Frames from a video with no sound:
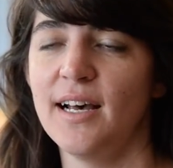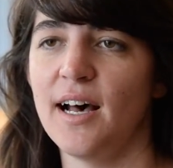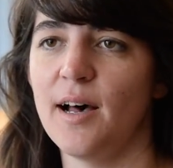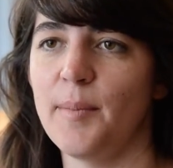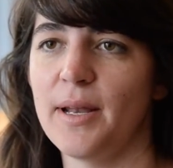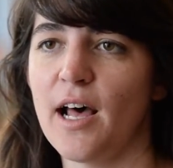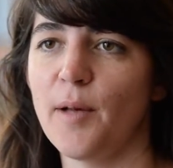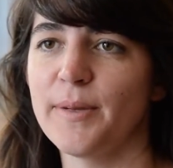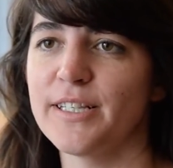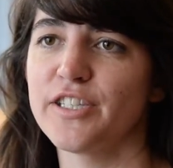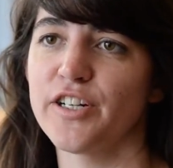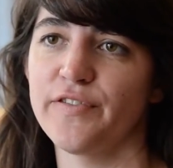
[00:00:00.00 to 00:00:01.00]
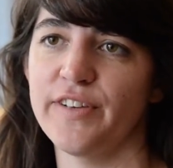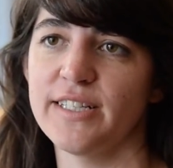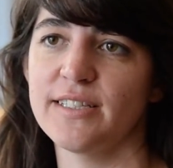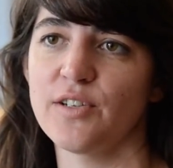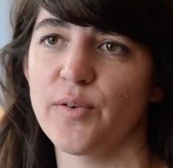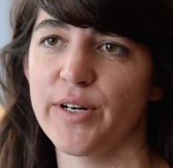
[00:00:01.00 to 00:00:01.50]
um, and helping
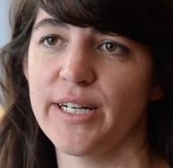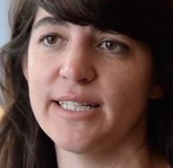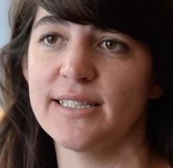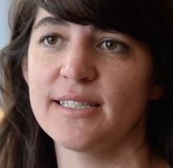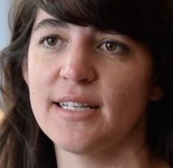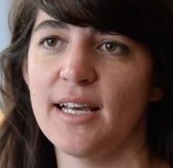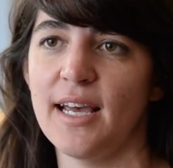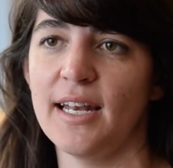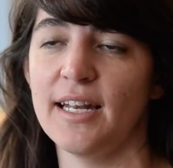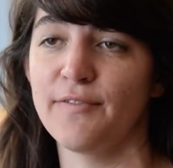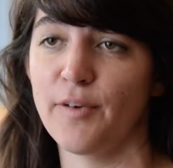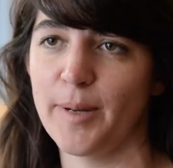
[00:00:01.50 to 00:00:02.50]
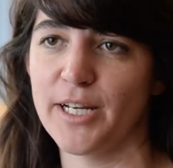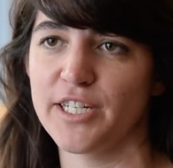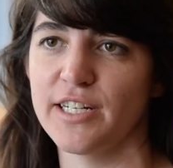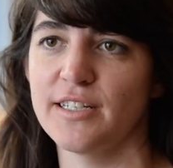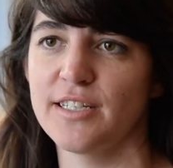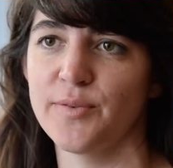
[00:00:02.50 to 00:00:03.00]
surface stories and
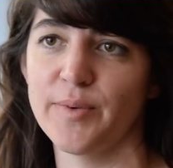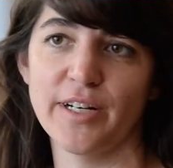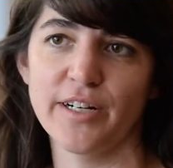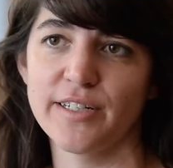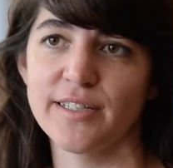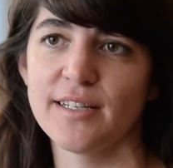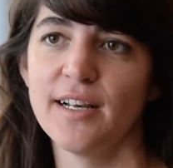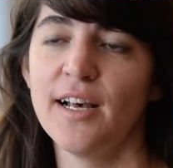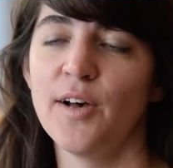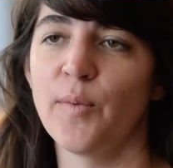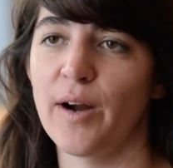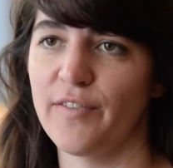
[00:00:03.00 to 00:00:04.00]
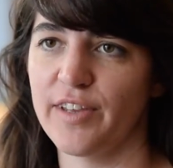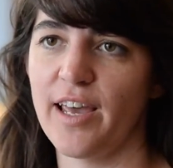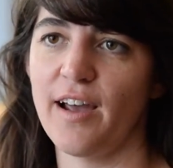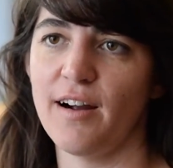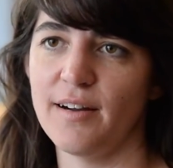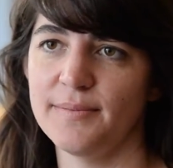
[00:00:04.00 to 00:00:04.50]
information to readers wherever
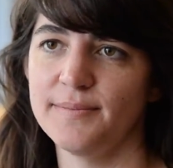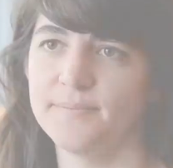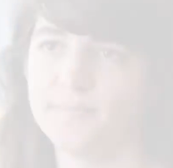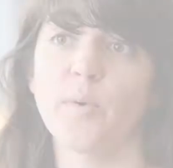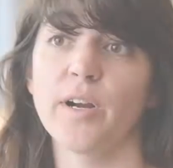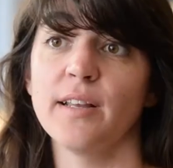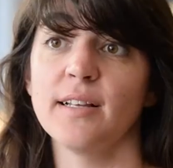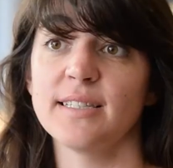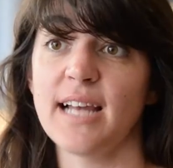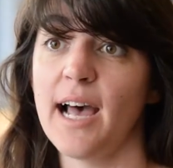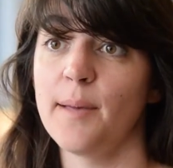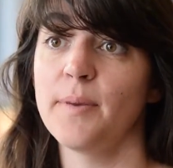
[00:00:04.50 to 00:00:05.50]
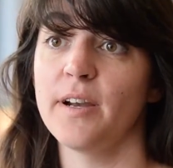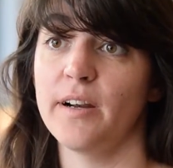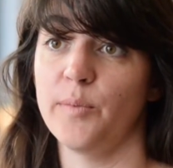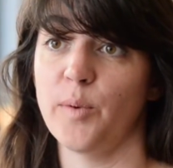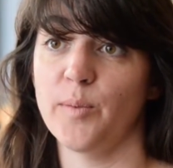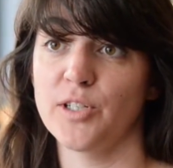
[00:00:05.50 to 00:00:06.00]
they are. We're in this time
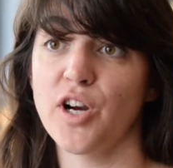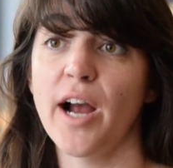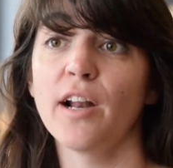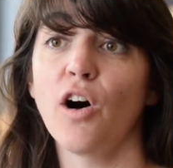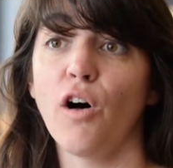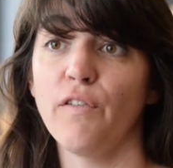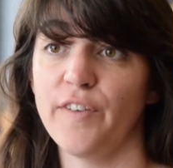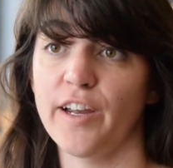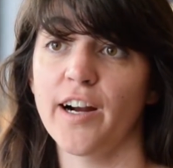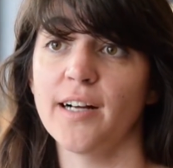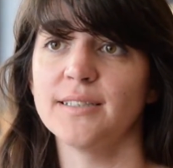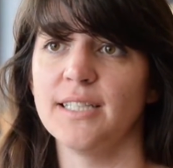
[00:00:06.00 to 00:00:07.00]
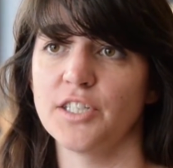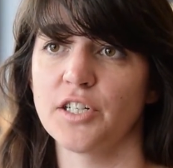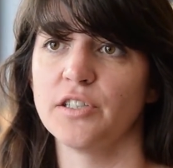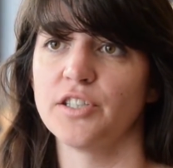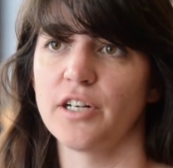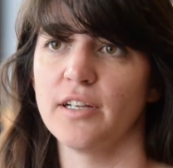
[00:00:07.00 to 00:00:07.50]
period where we're trying to all figure out
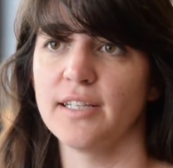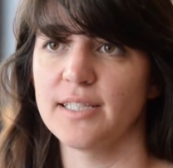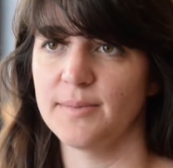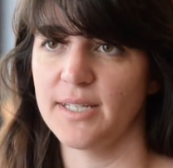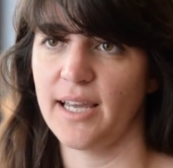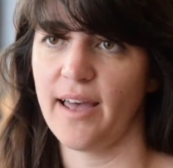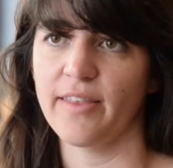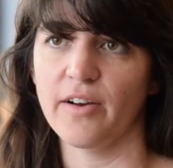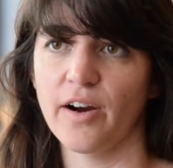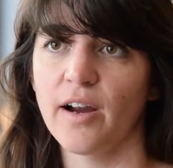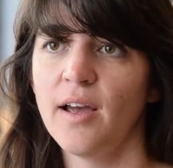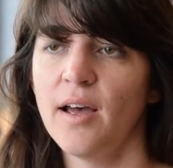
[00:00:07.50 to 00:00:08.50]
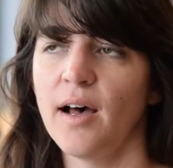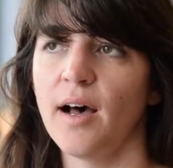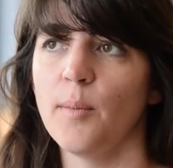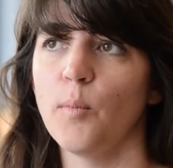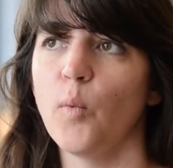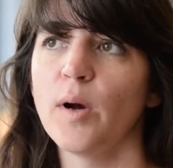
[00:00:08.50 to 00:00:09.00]
digital journalism together.
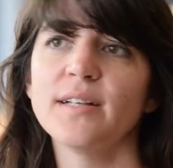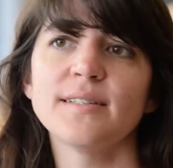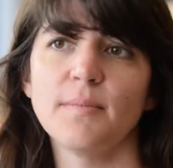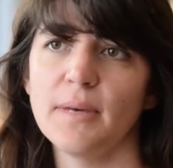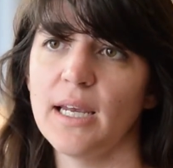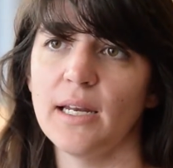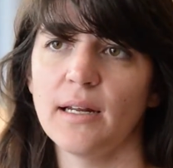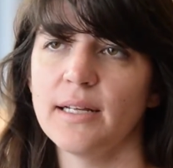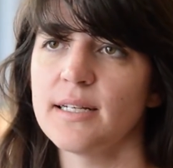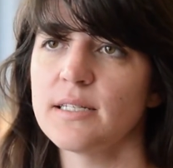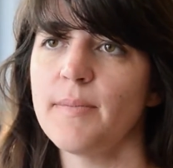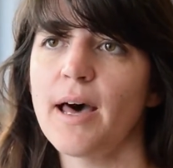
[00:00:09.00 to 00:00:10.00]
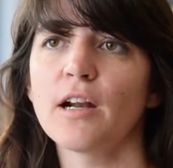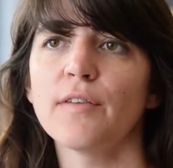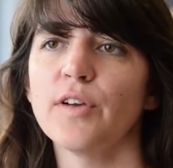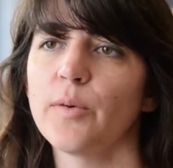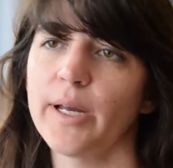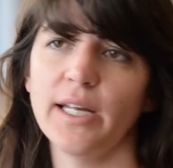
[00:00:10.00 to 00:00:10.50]
Um, what does it mean? It doesn't matter
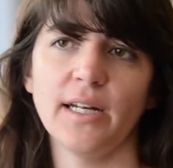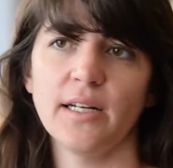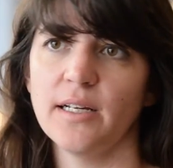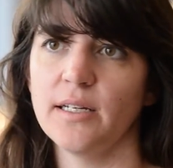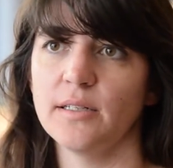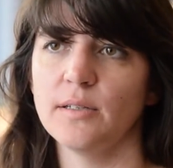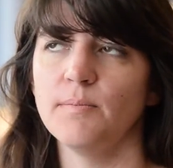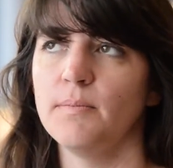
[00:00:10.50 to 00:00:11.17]
if you're working at a